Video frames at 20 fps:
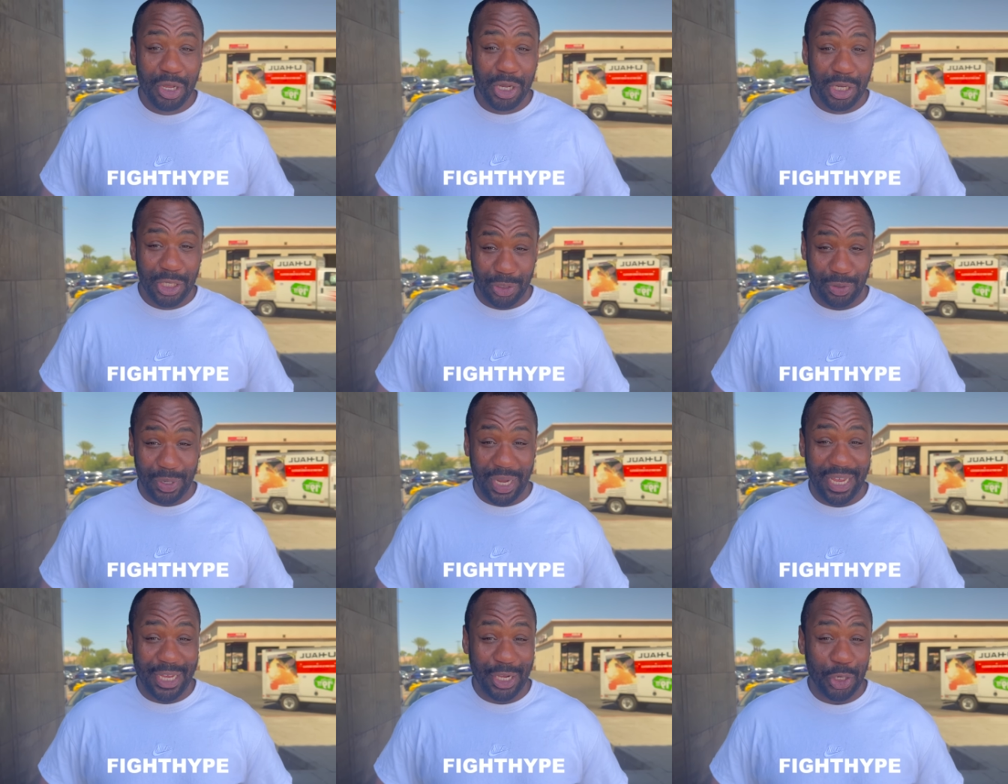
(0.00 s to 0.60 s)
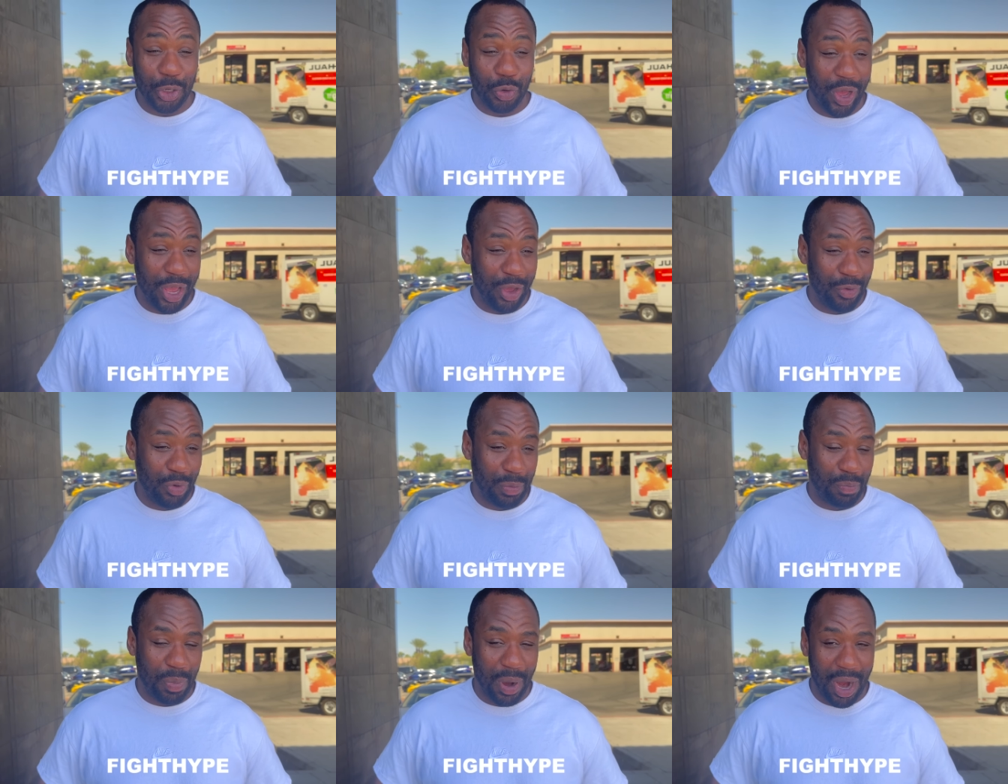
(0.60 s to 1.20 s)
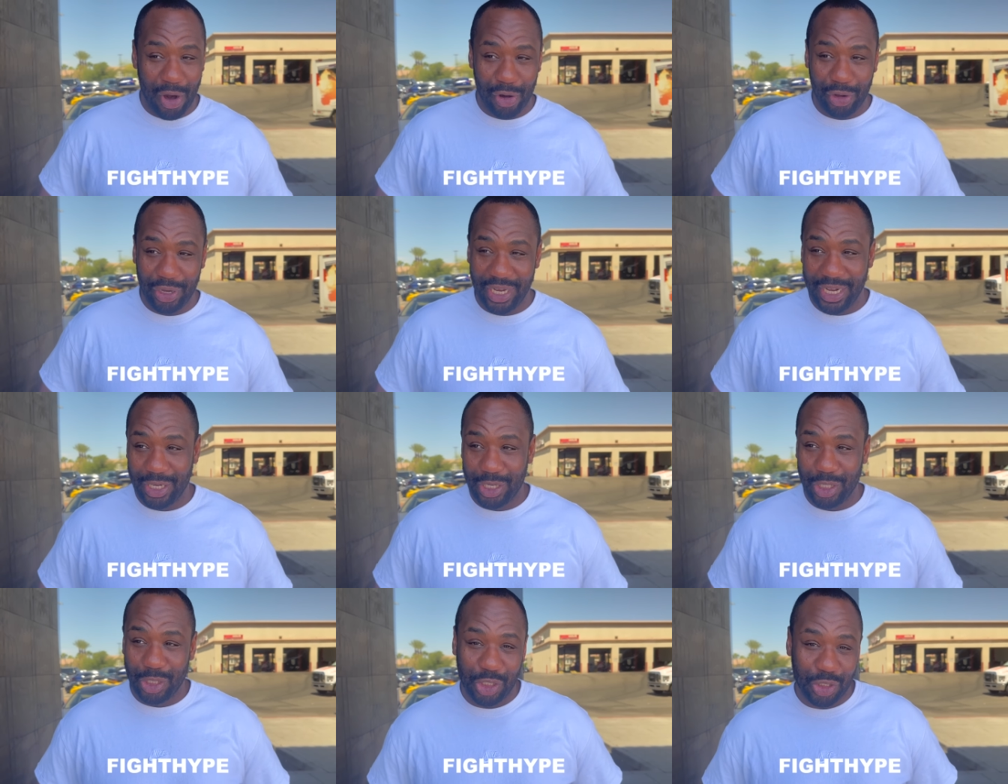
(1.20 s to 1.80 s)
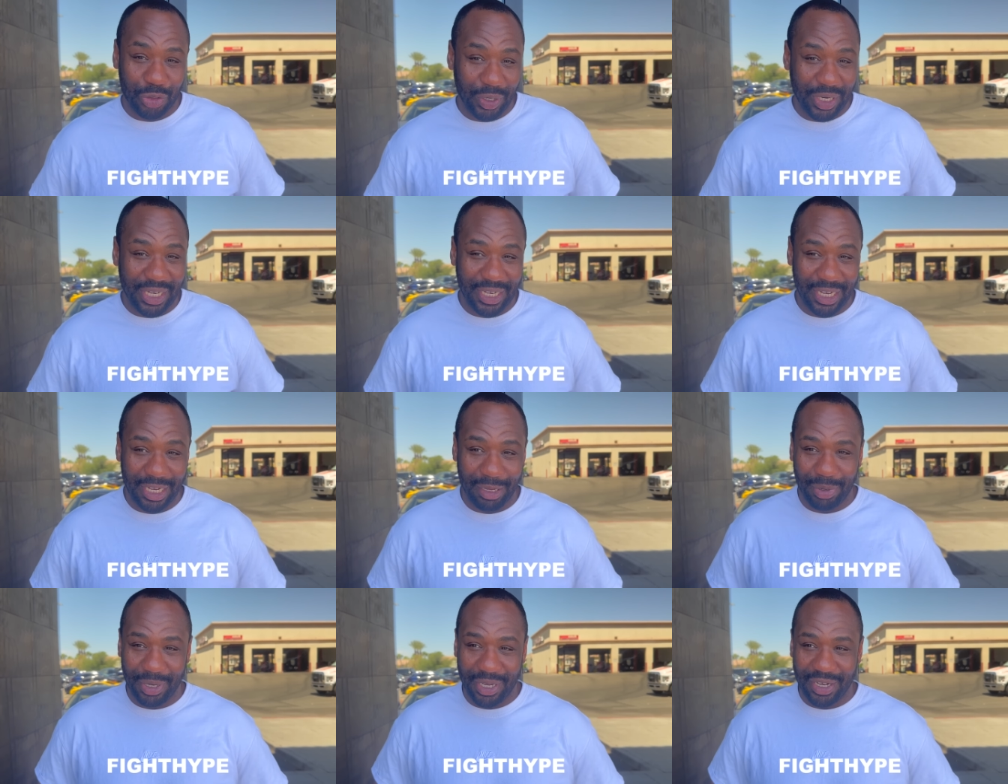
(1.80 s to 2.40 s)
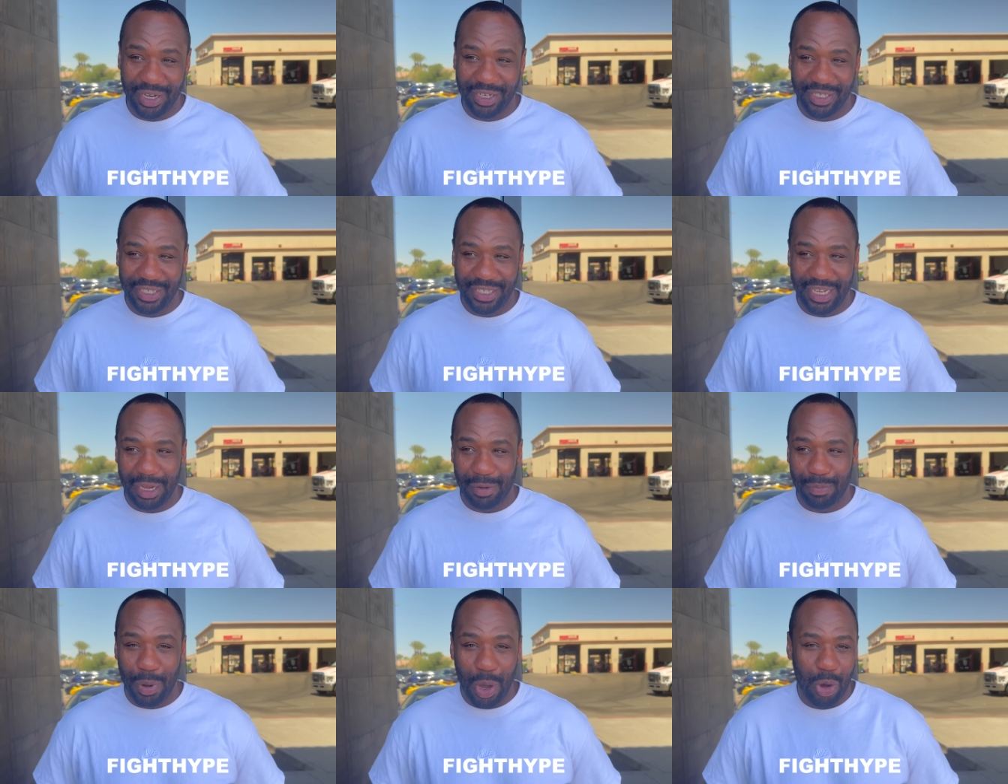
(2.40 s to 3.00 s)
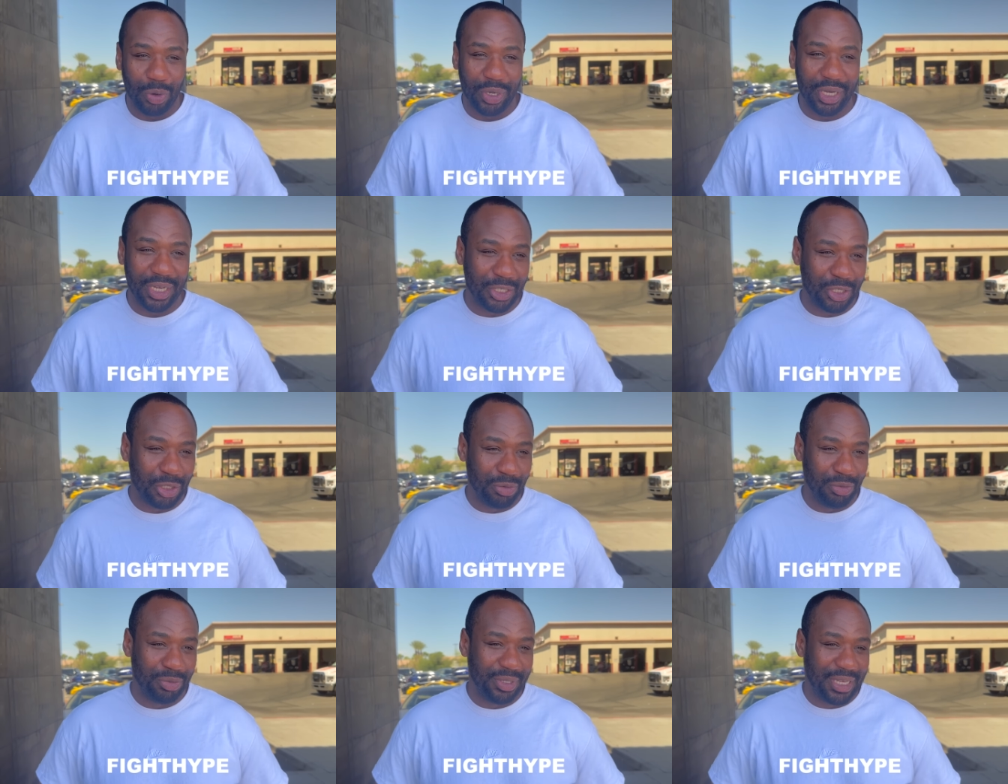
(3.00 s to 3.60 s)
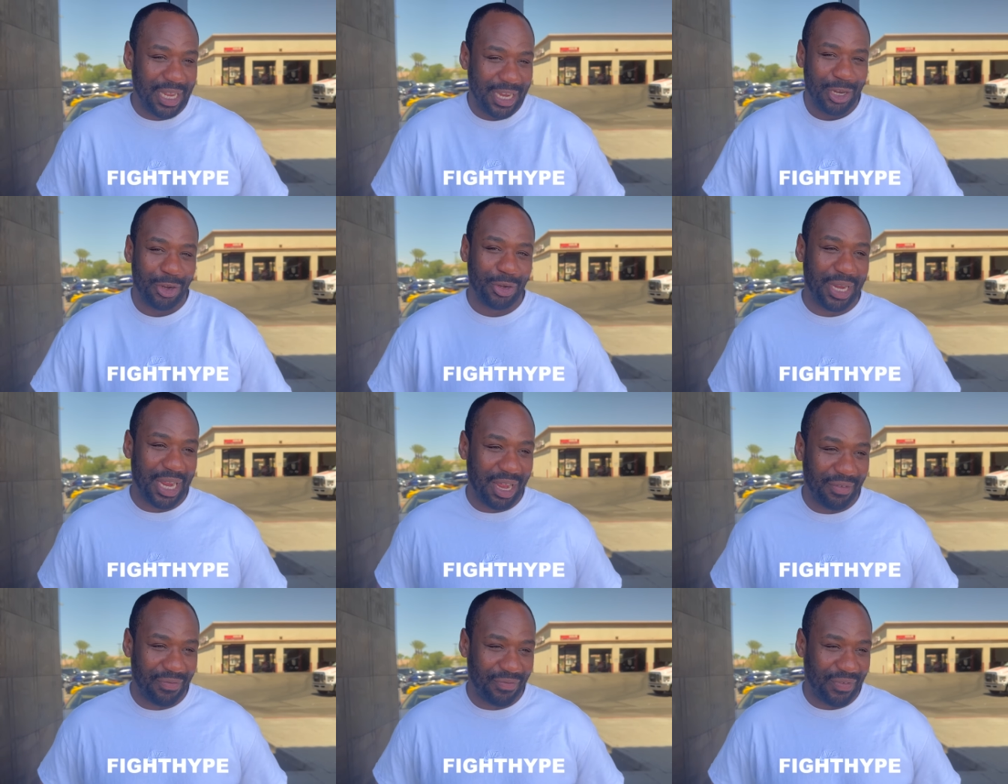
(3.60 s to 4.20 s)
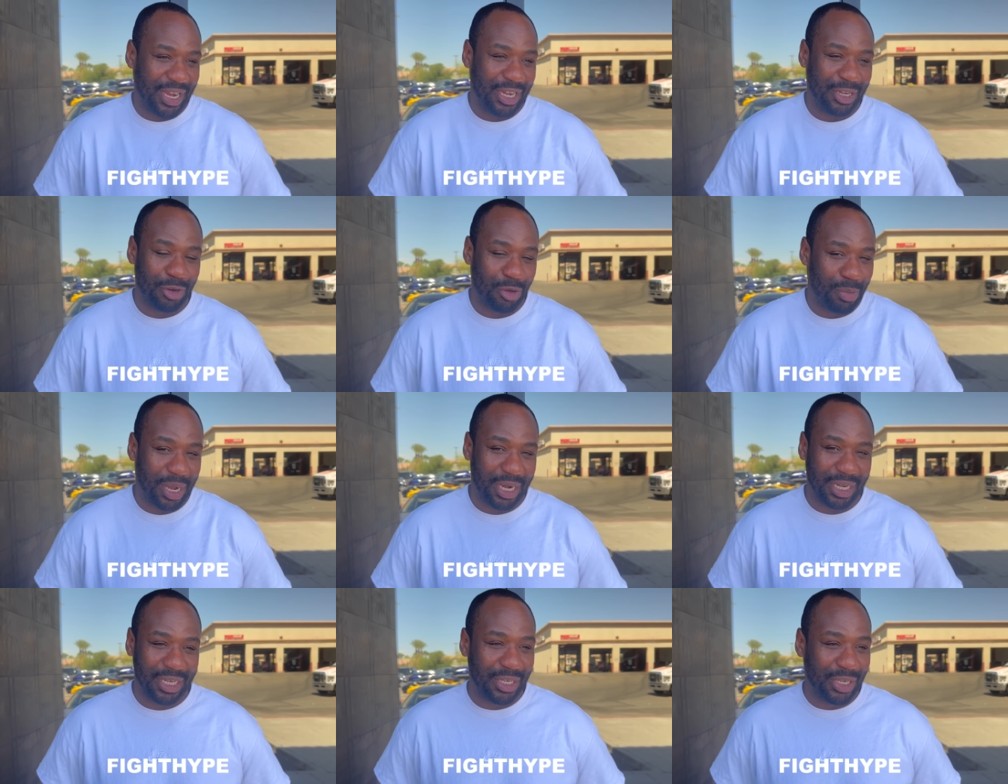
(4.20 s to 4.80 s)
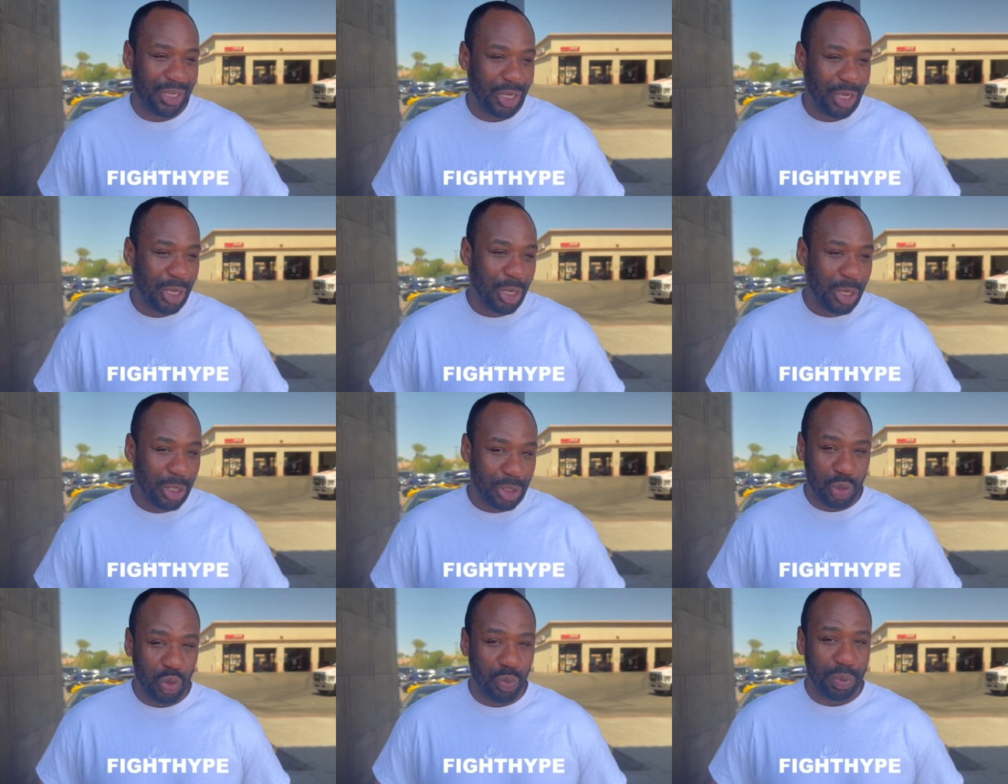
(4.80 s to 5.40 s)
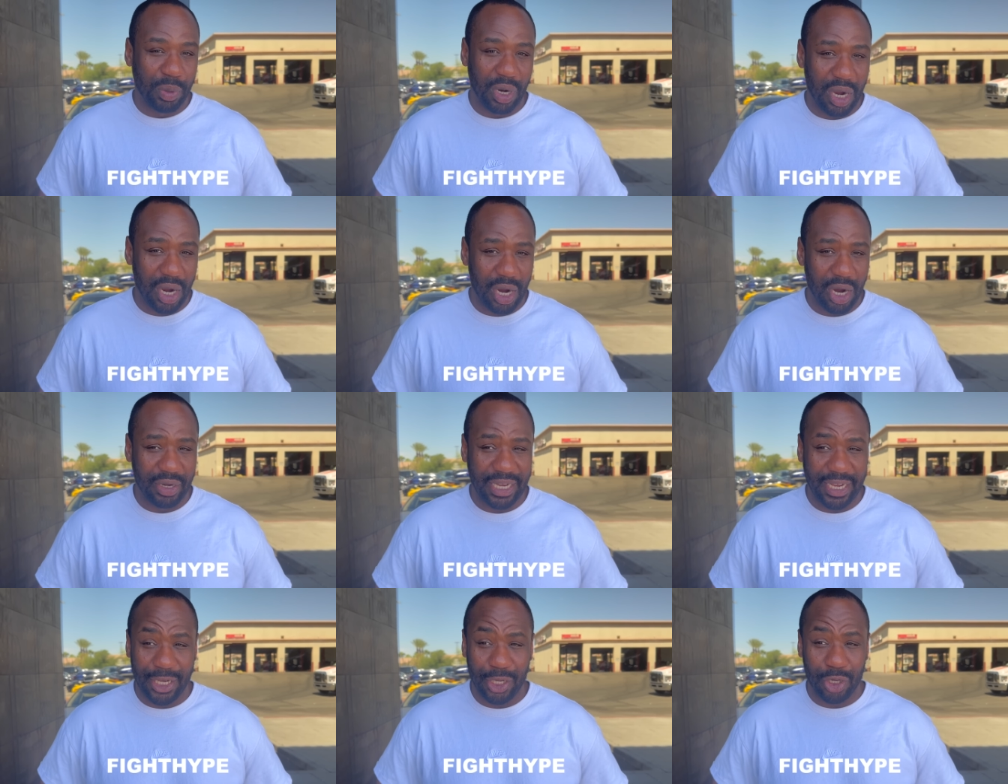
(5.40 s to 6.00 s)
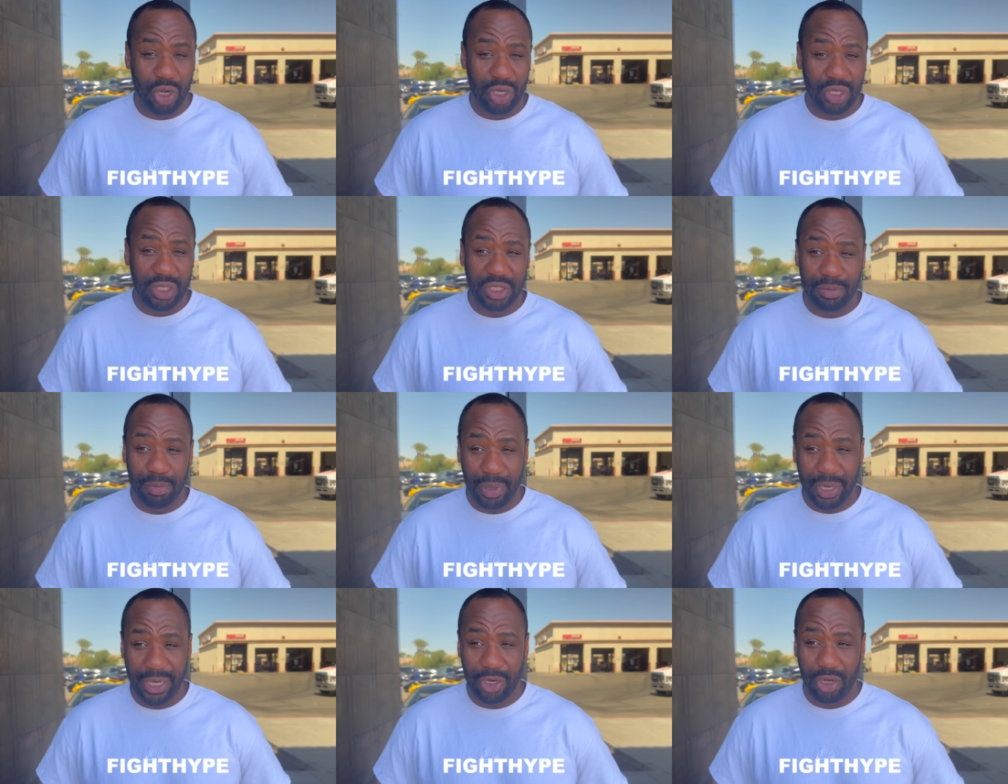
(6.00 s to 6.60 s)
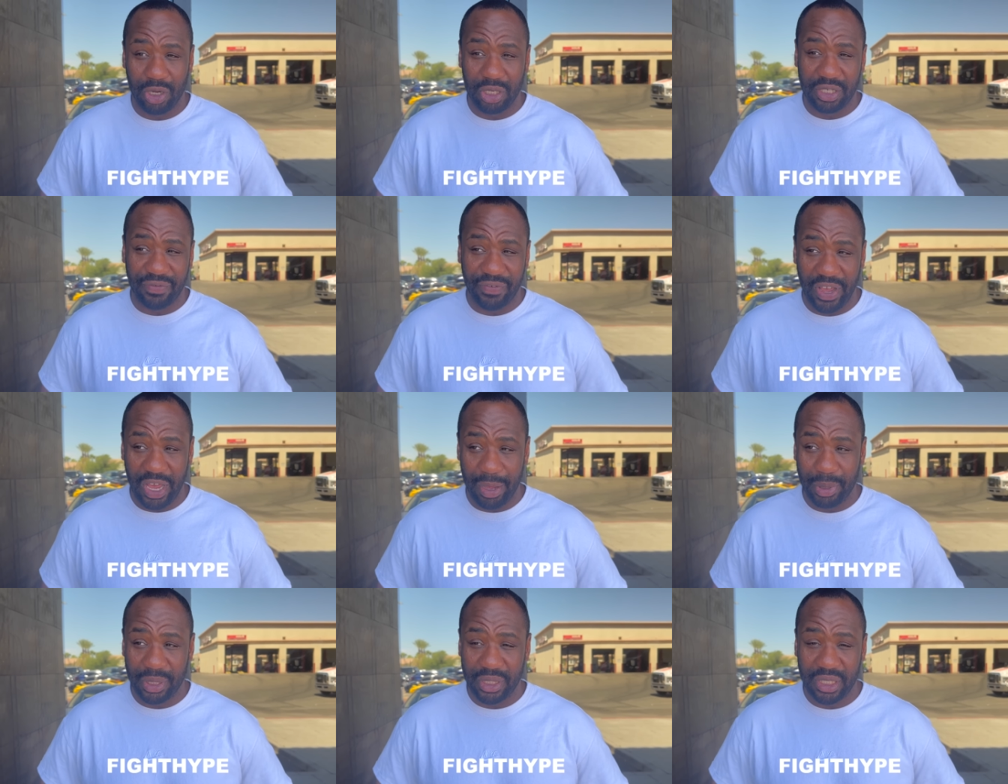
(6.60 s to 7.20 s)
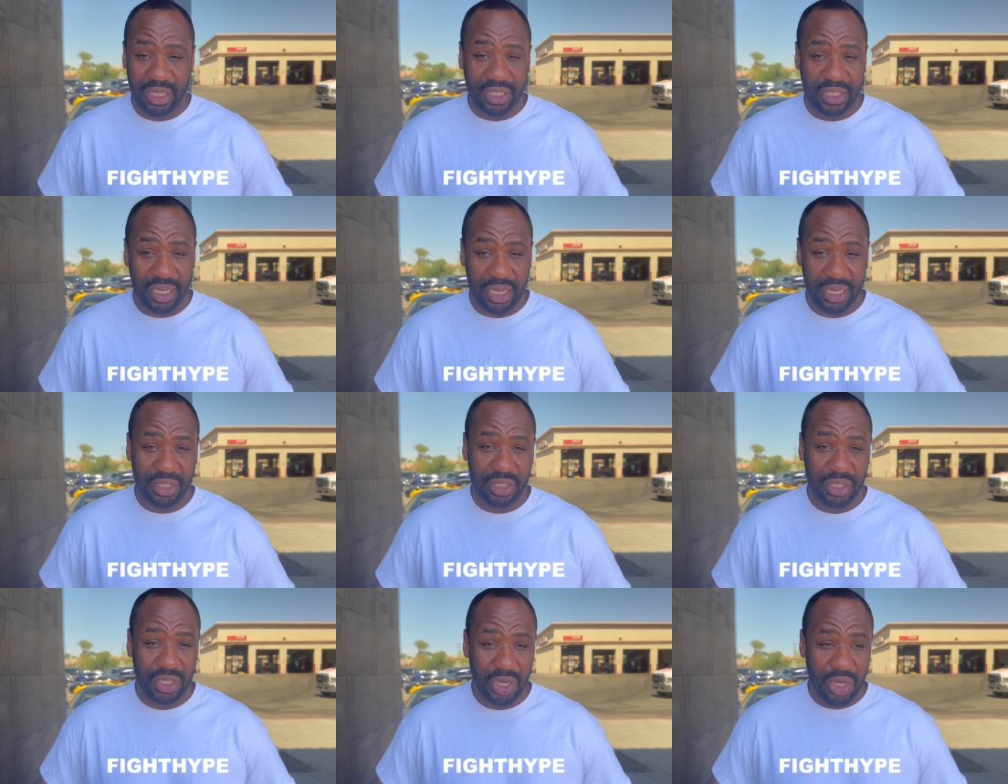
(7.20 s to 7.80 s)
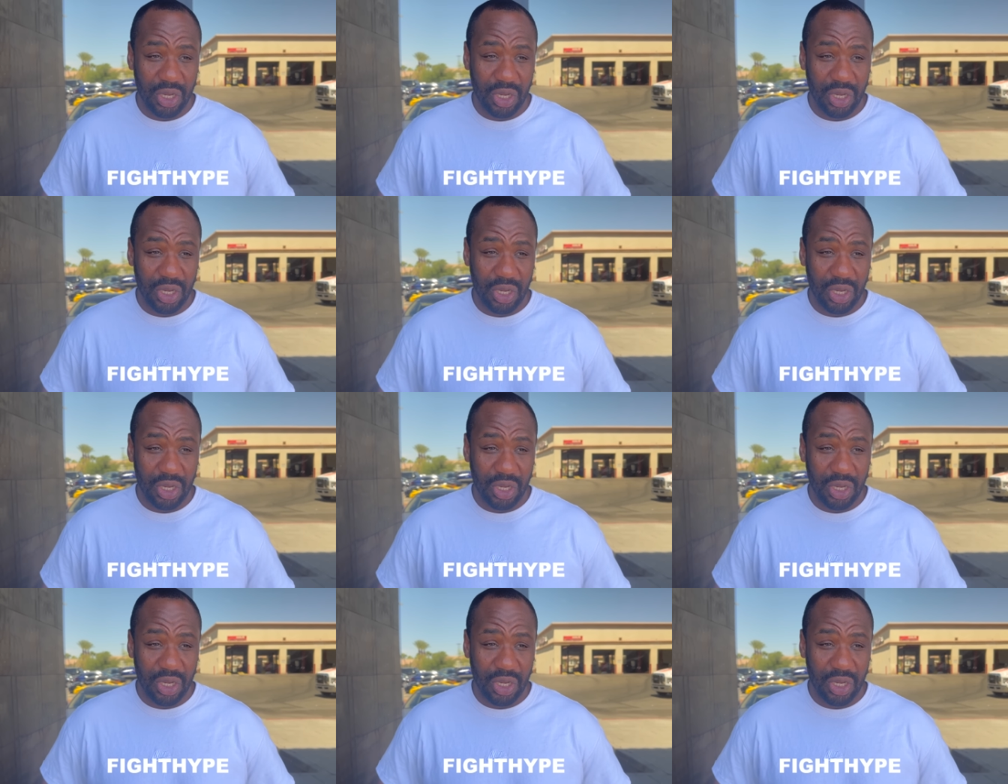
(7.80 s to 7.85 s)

So they get away with partying and drinking because they opponents, you they know they ain't fighting nobody super hard. And they get all this money, all this fame and success